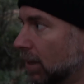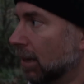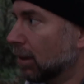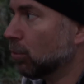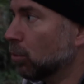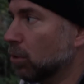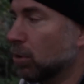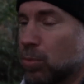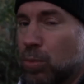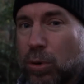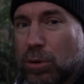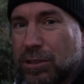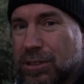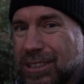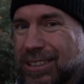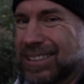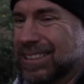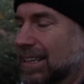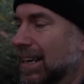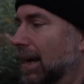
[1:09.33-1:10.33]
and what I
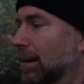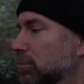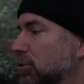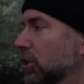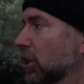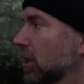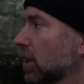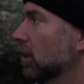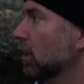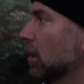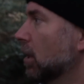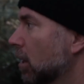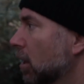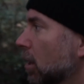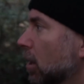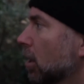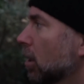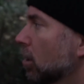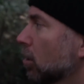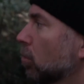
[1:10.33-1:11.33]
wanted to capture
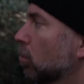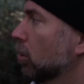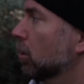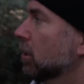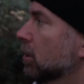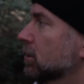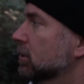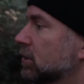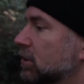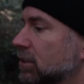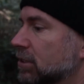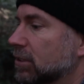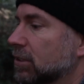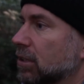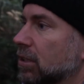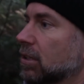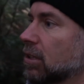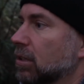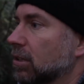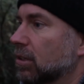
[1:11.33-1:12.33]
was
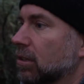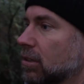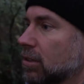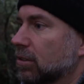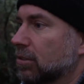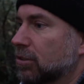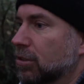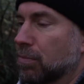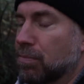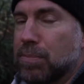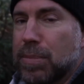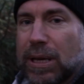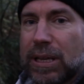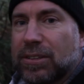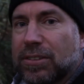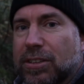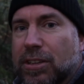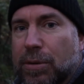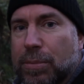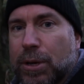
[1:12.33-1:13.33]
some
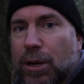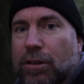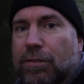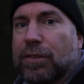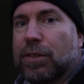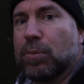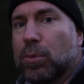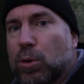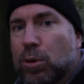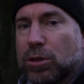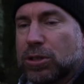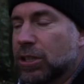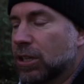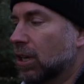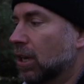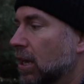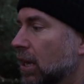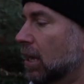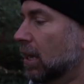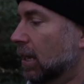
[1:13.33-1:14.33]
mist coming off the water,